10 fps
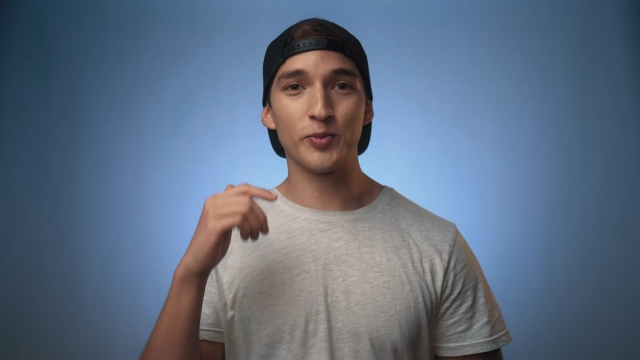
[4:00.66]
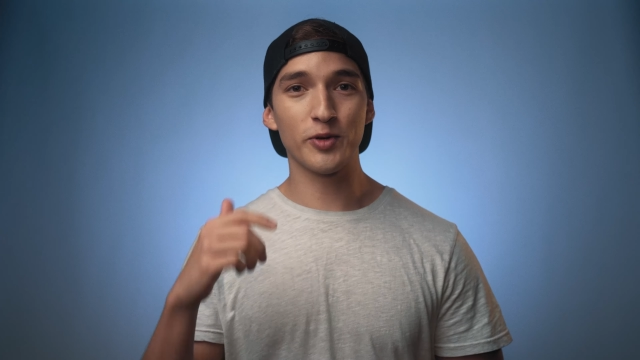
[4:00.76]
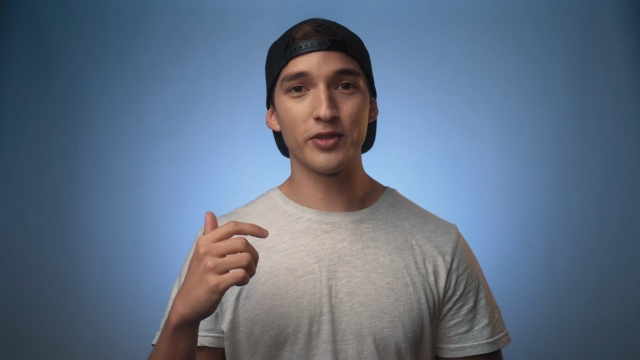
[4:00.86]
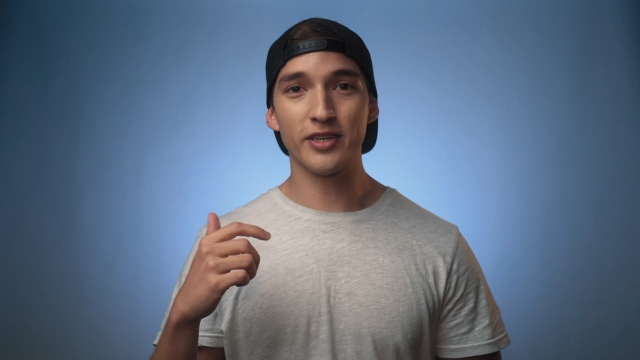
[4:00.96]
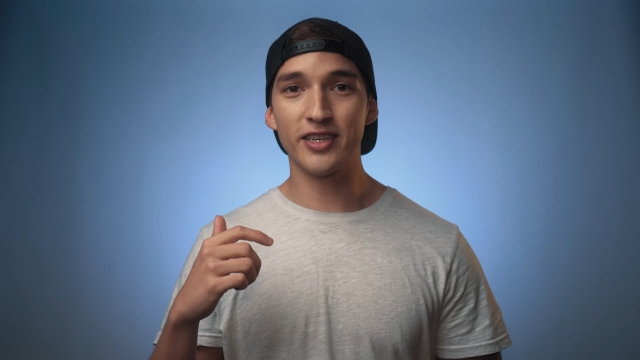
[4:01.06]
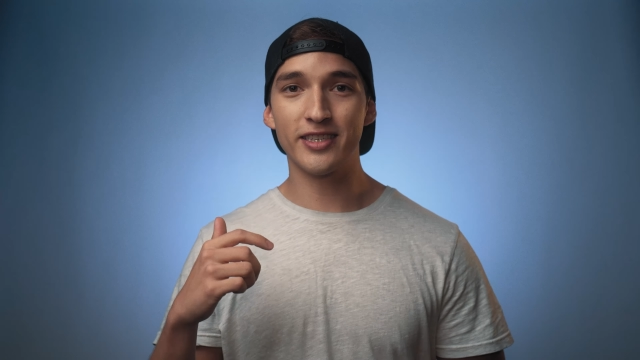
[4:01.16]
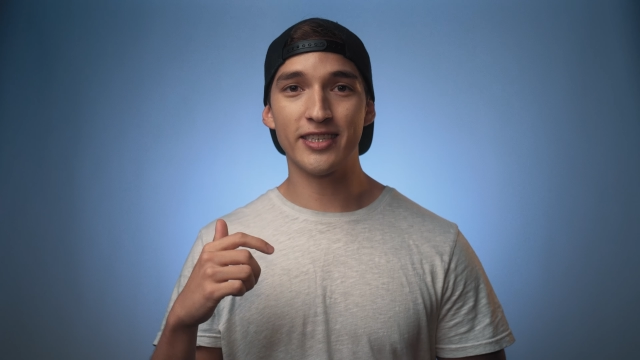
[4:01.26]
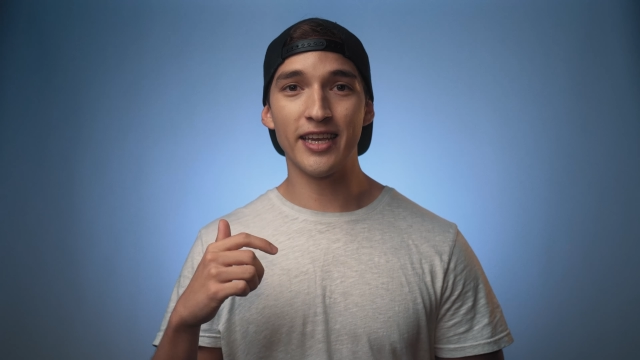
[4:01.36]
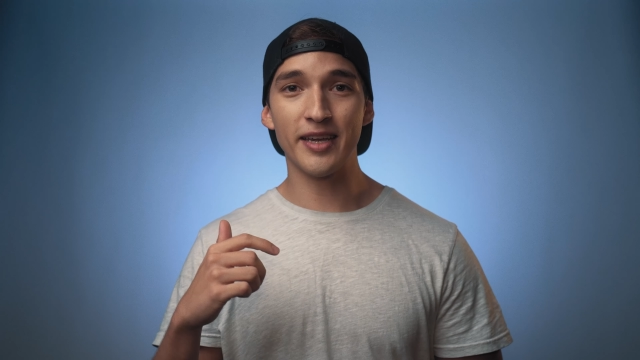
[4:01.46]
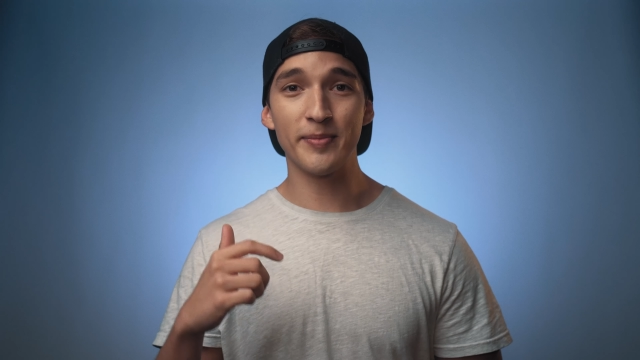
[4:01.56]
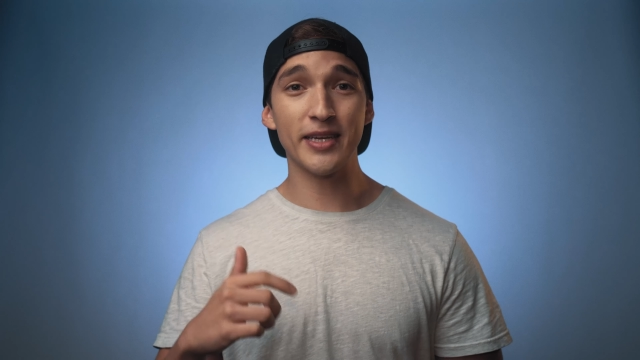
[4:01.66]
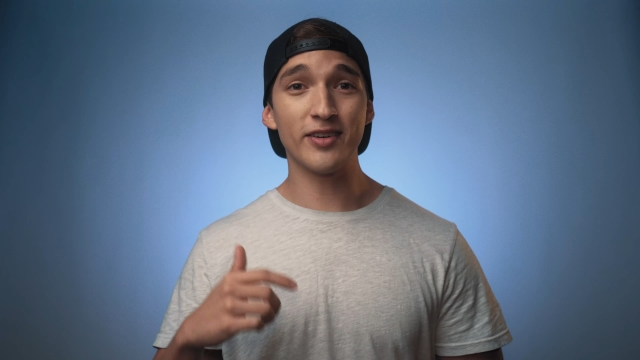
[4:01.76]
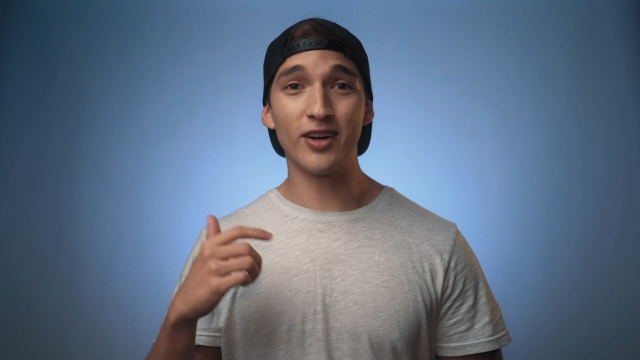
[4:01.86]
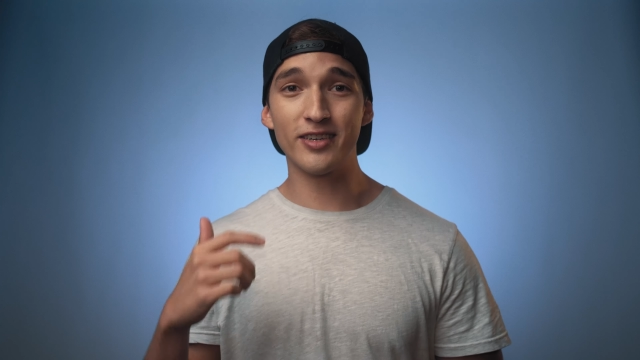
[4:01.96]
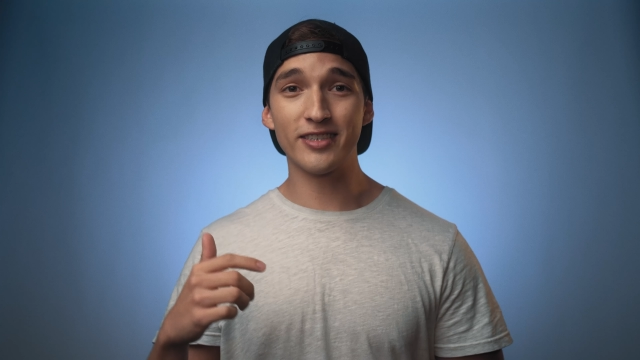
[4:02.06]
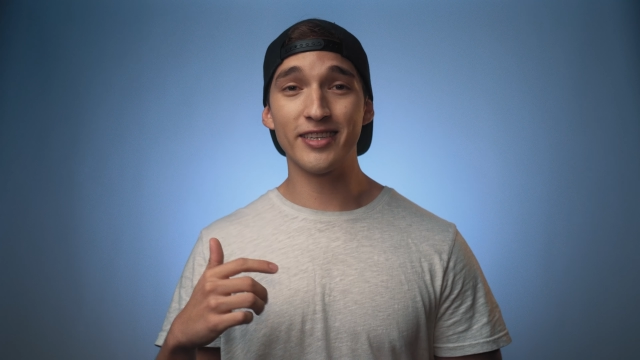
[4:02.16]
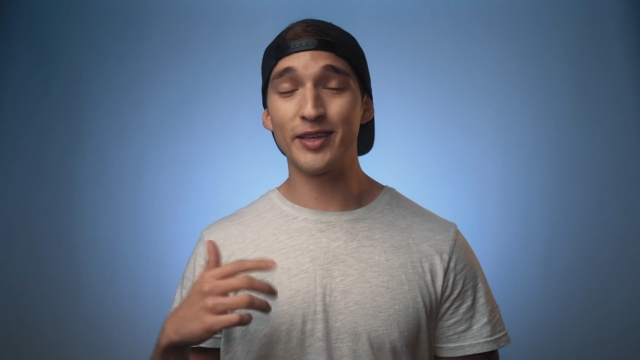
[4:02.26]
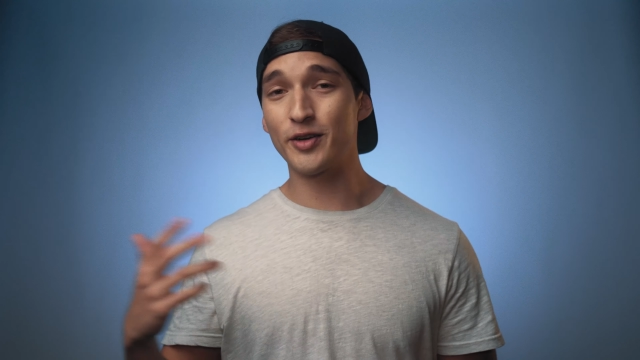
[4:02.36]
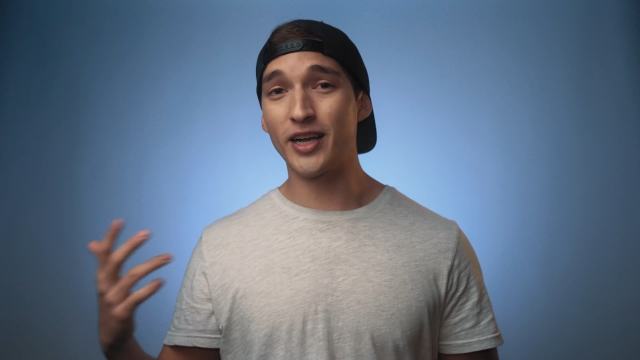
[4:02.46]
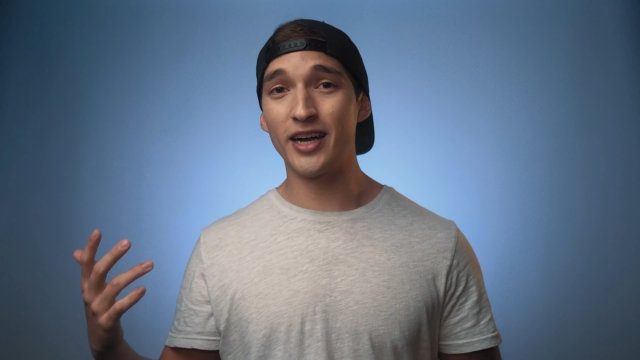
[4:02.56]
were looking same, and honestly
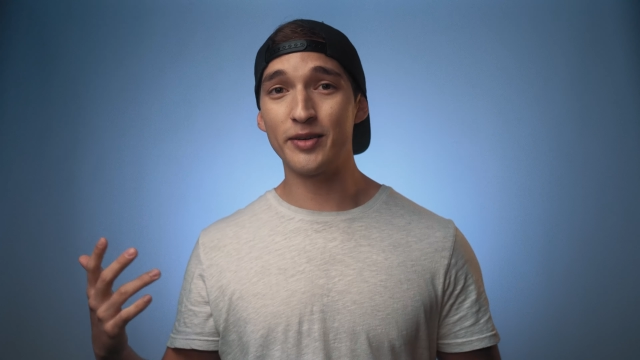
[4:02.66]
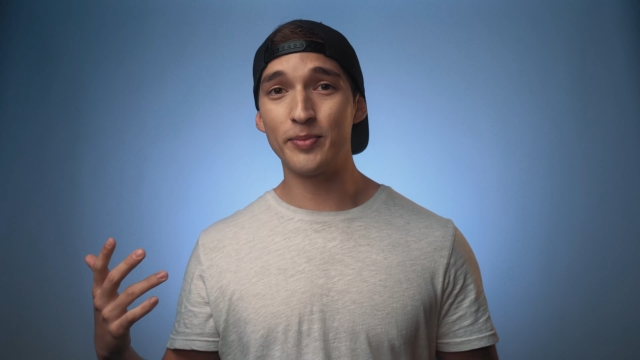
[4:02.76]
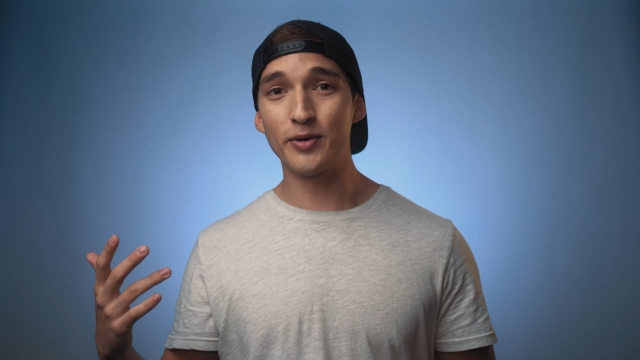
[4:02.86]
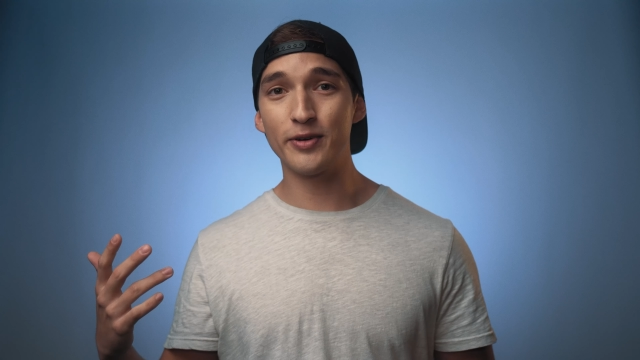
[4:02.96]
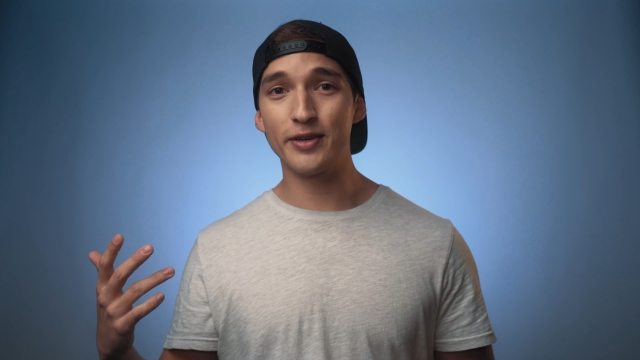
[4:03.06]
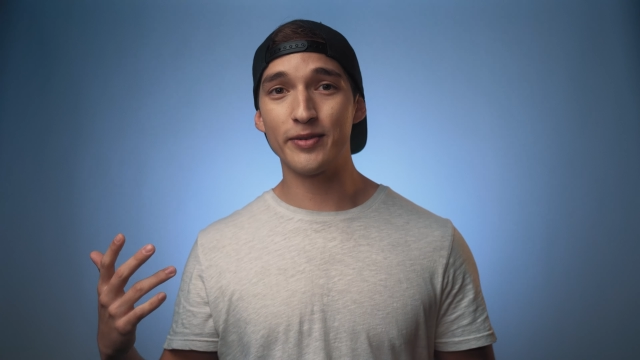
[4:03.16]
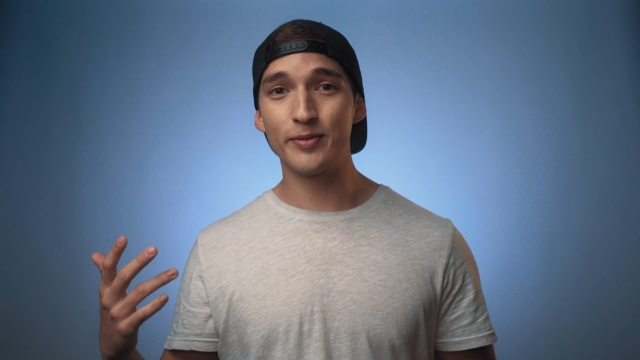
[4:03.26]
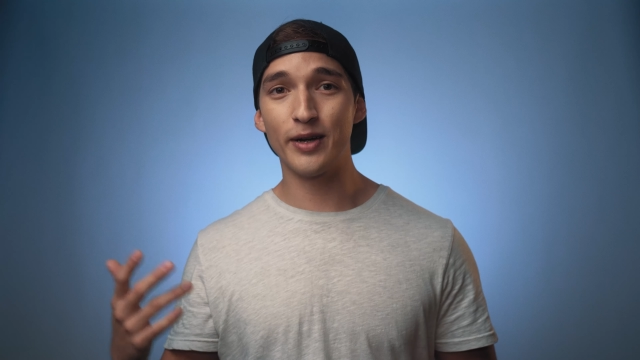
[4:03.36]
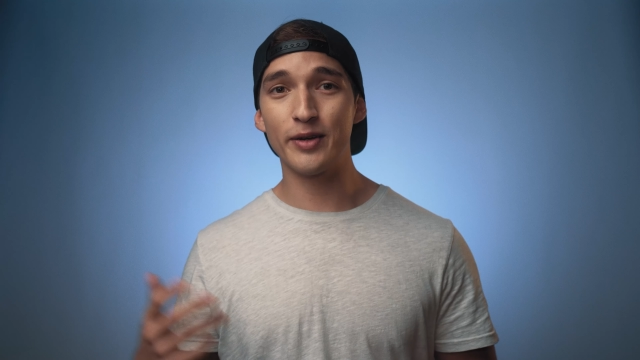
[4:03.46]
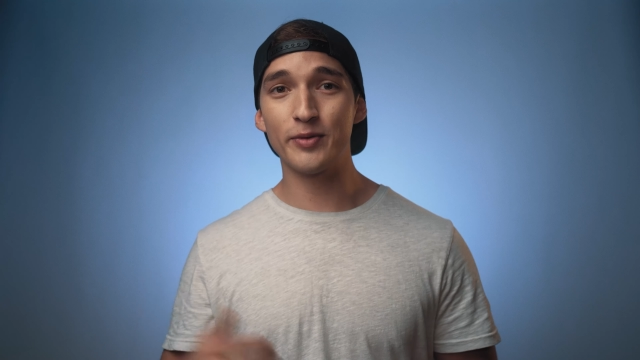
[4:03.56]
they were kind of boring, right?